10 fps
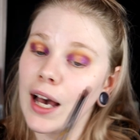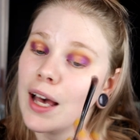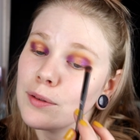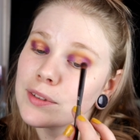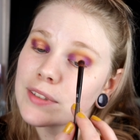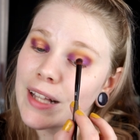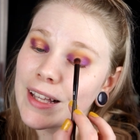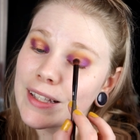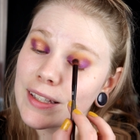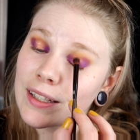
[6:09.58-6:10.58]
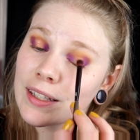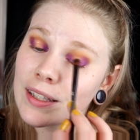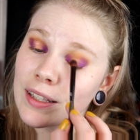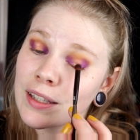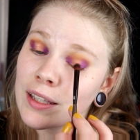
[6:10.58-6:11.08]
I was like
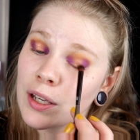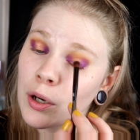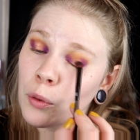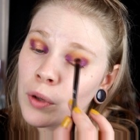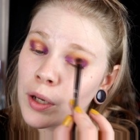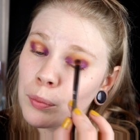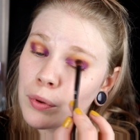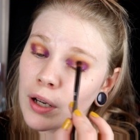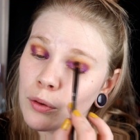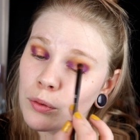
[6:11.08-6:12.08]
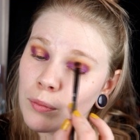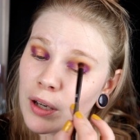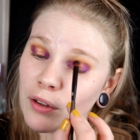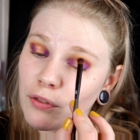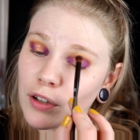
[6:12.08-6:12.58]
when I put out
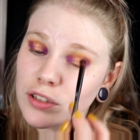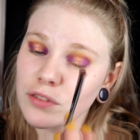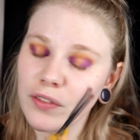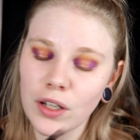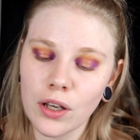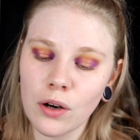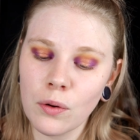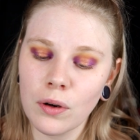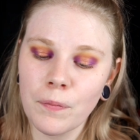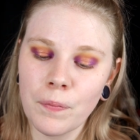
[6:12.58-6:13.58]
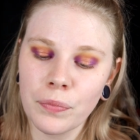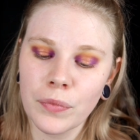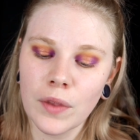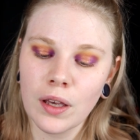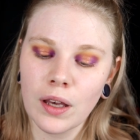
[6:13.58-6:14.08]
my first video,
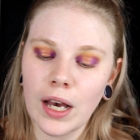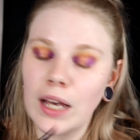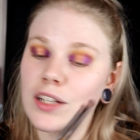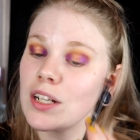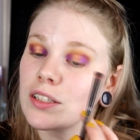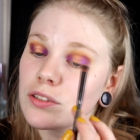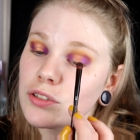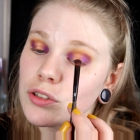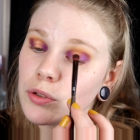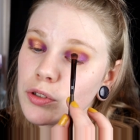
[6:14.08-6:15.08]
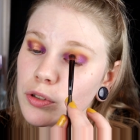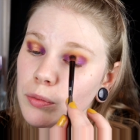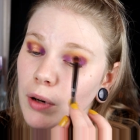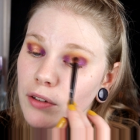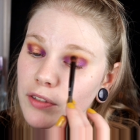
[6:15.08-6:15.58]
I checked on
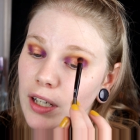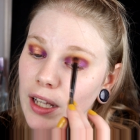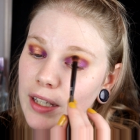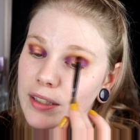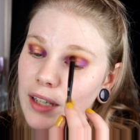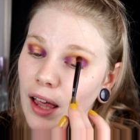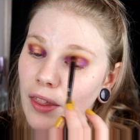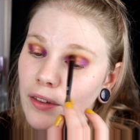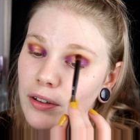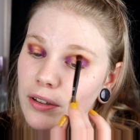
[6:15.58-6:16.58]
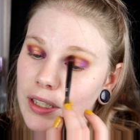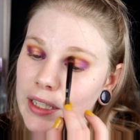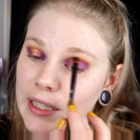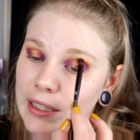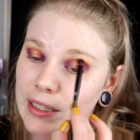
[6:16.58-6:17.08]
YouTube after like other
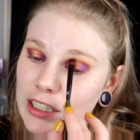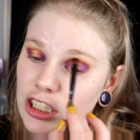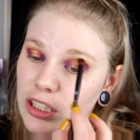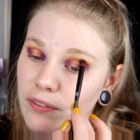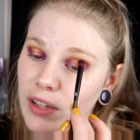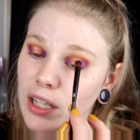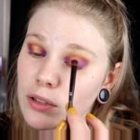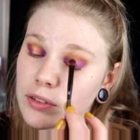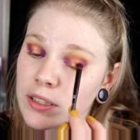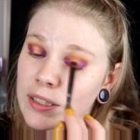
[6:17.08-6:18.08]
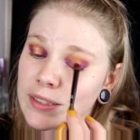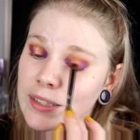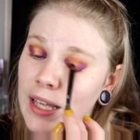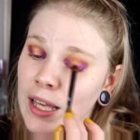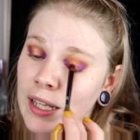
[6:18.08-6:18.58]
English videos on this
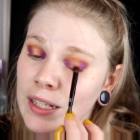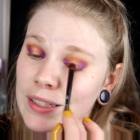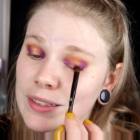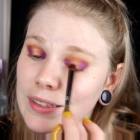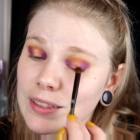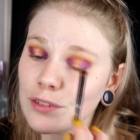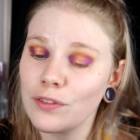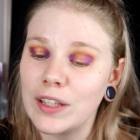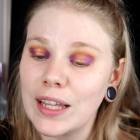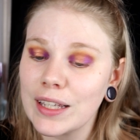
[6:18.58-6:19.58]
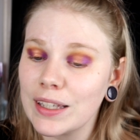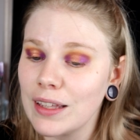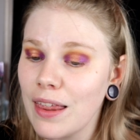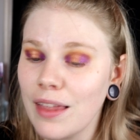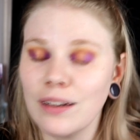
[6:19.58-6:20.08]
and it doesn't feel like
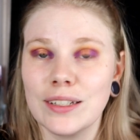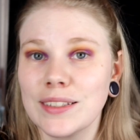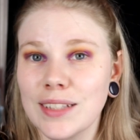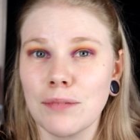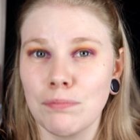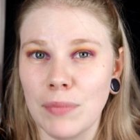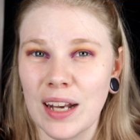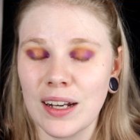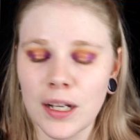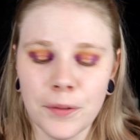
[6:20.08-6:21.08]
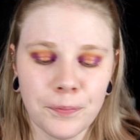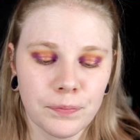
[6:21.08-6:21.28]
there is that many.